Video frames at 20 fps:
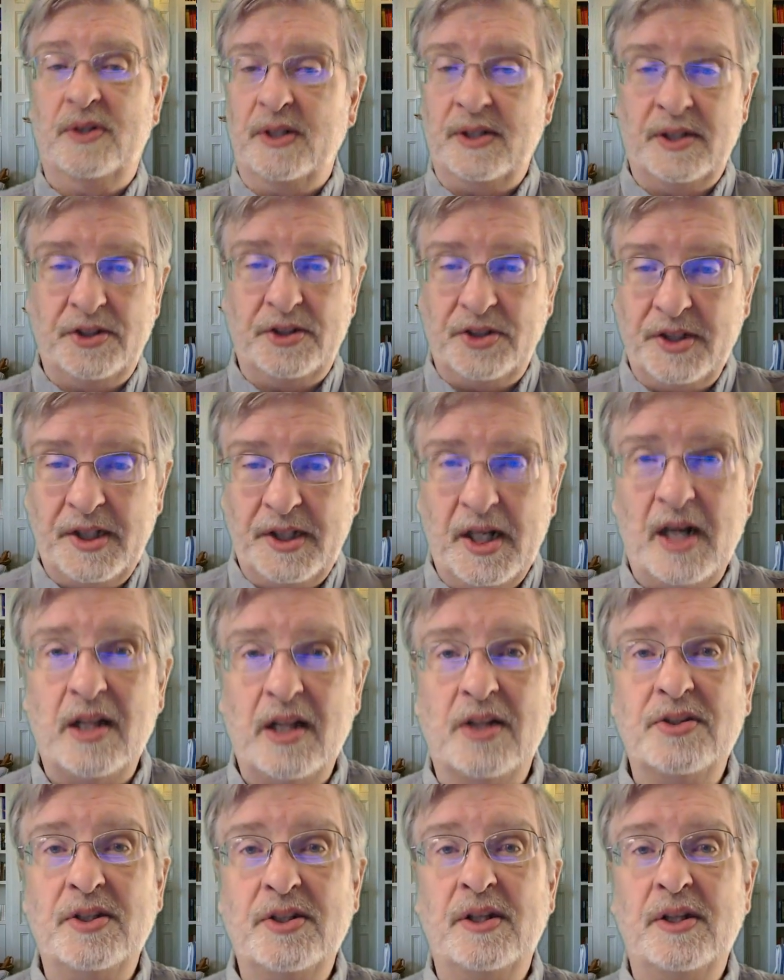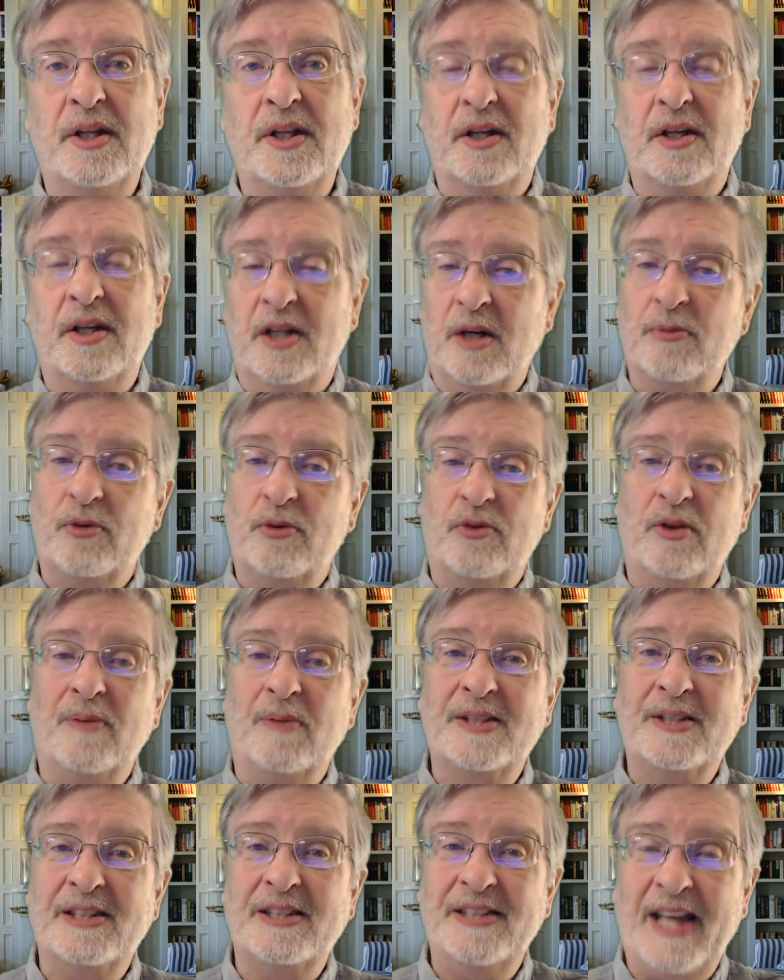in the genealogy there comes
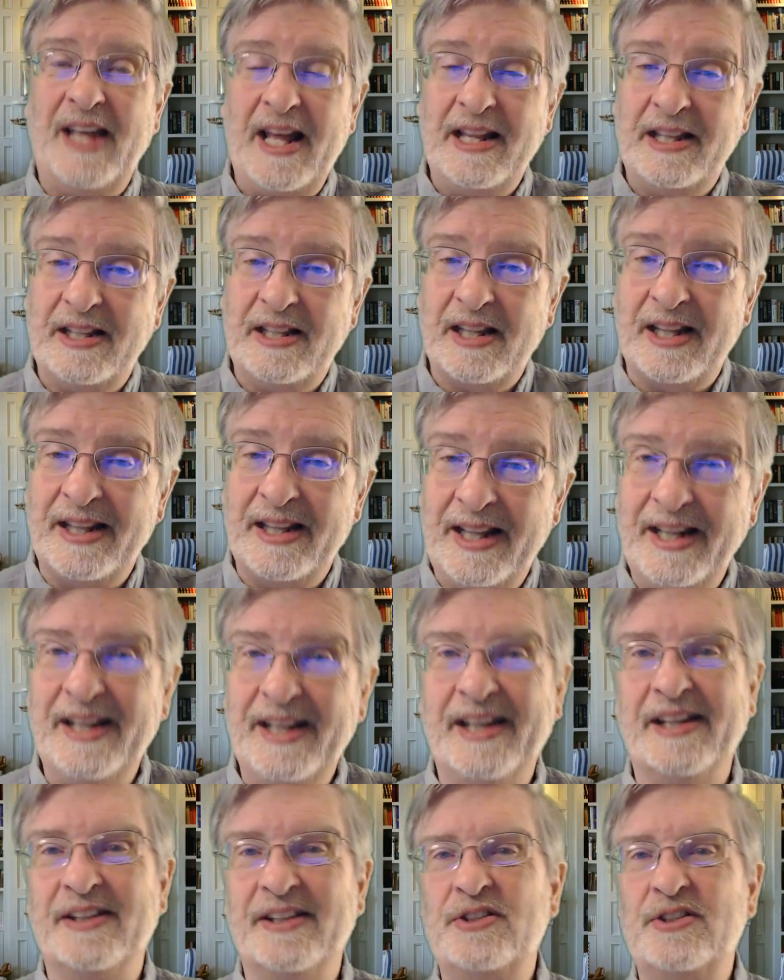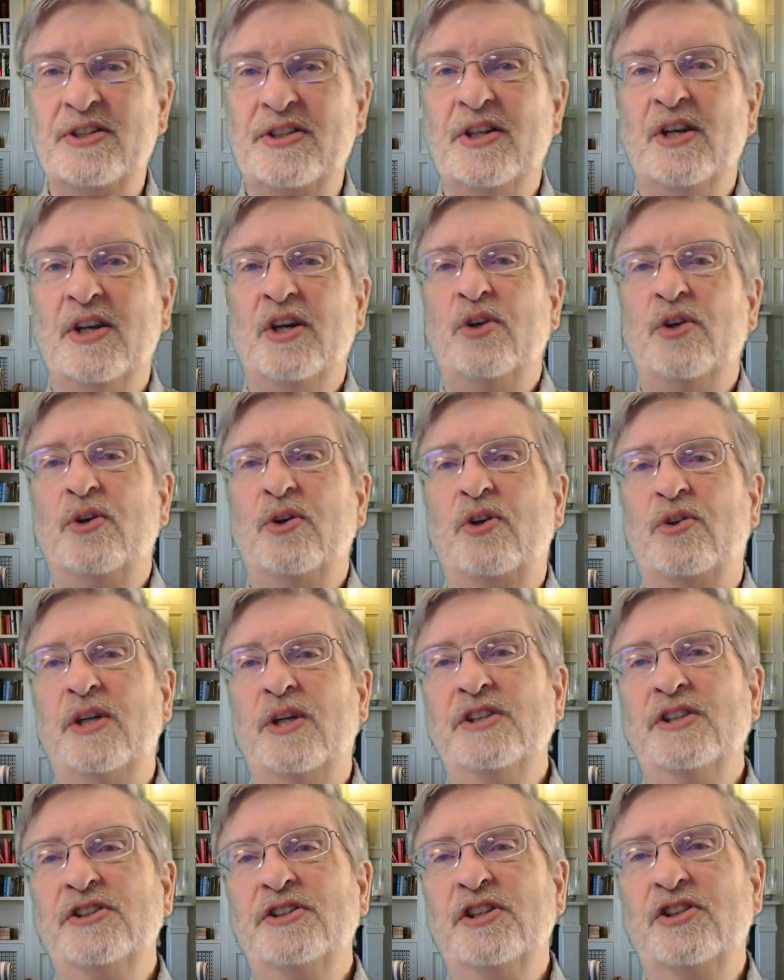from Seth's lineage, who
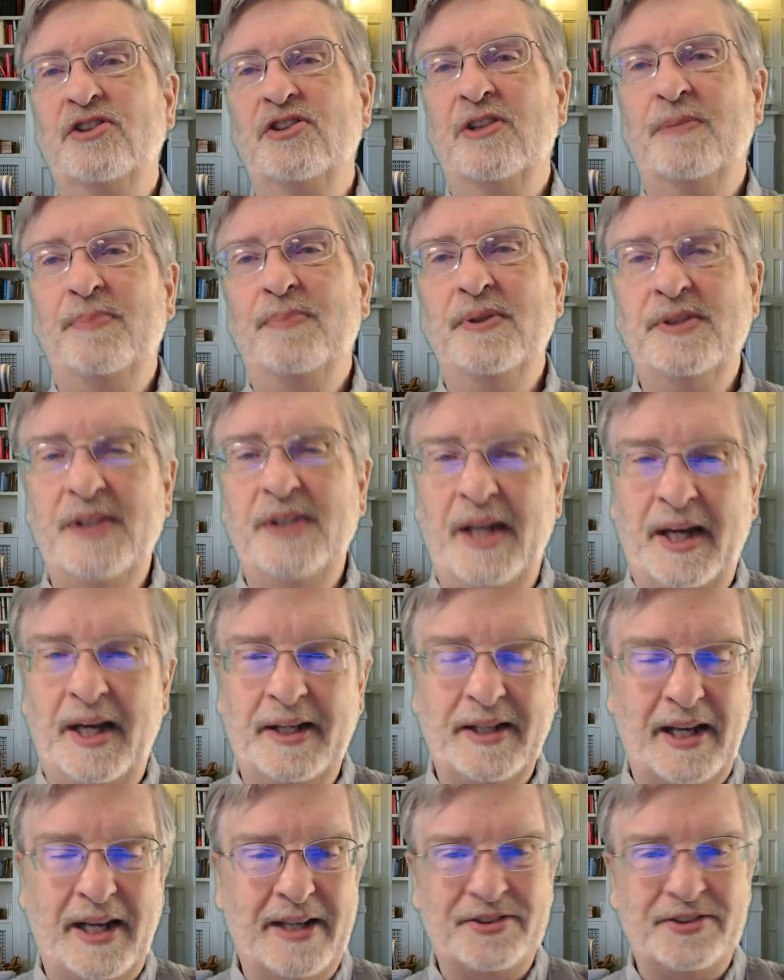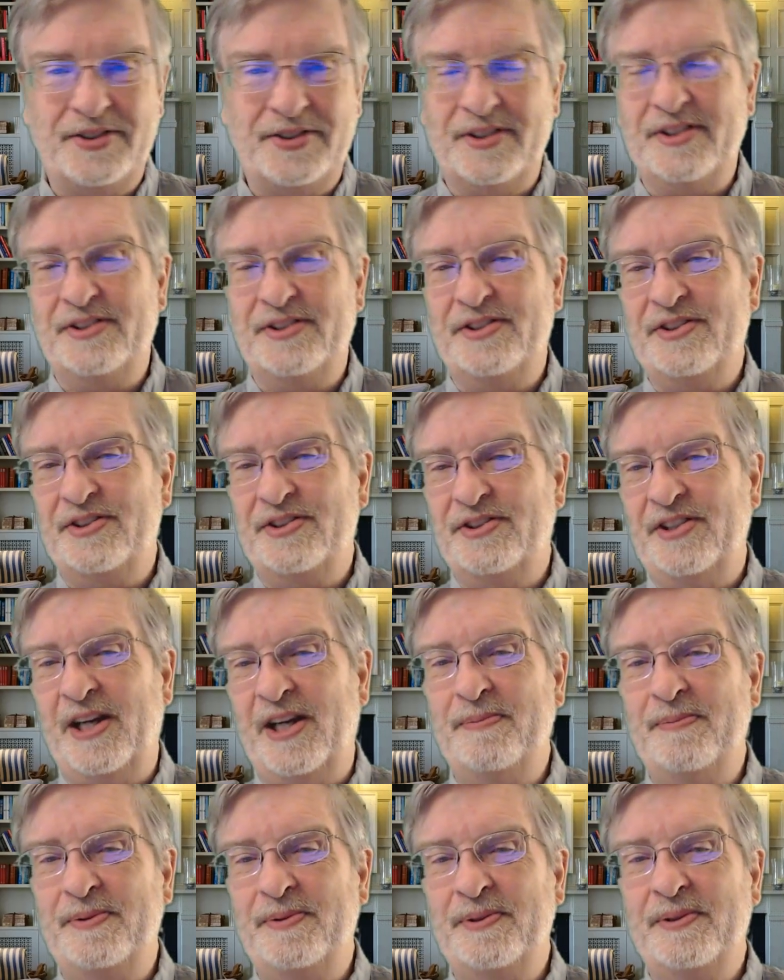crushed the serpent's head, as Genesis
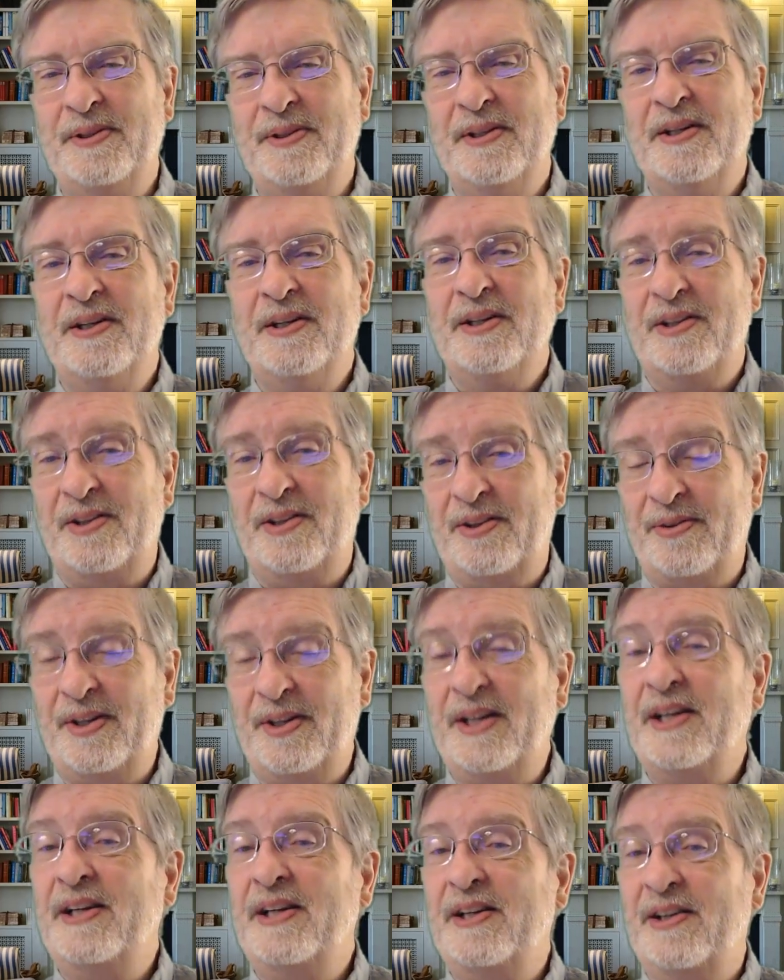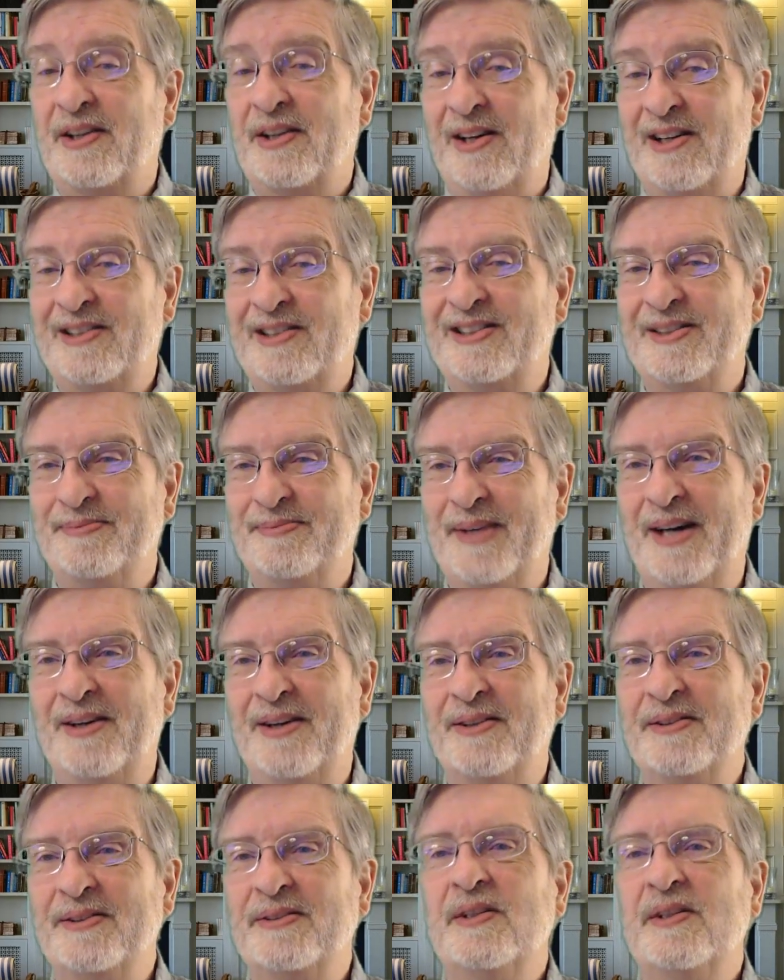chapter 3 talks
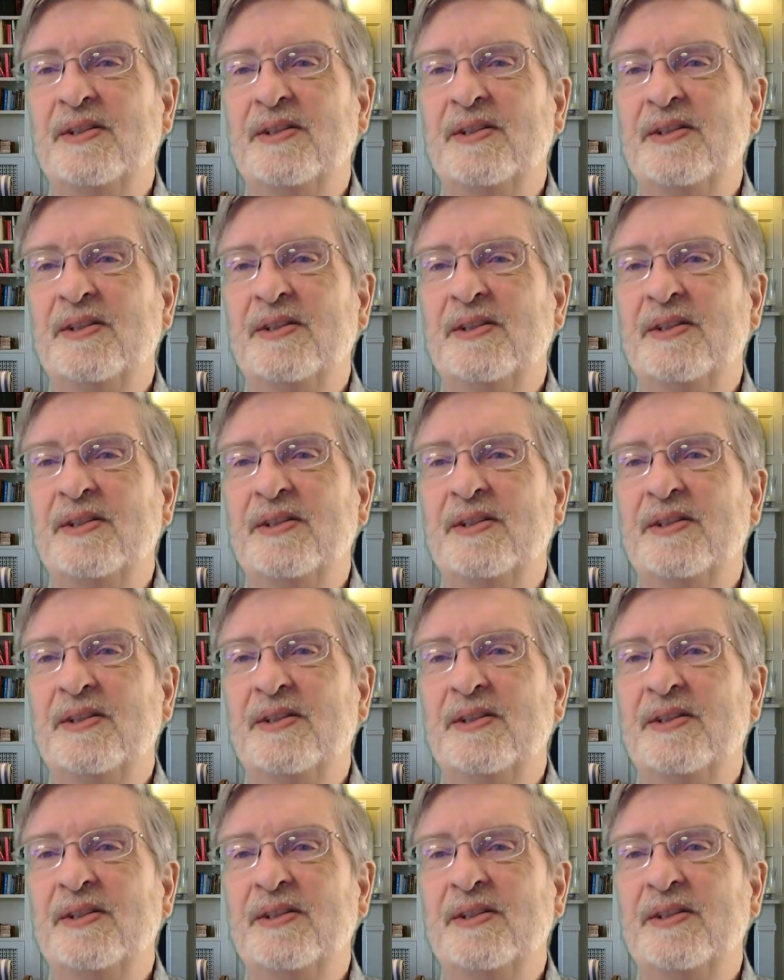about.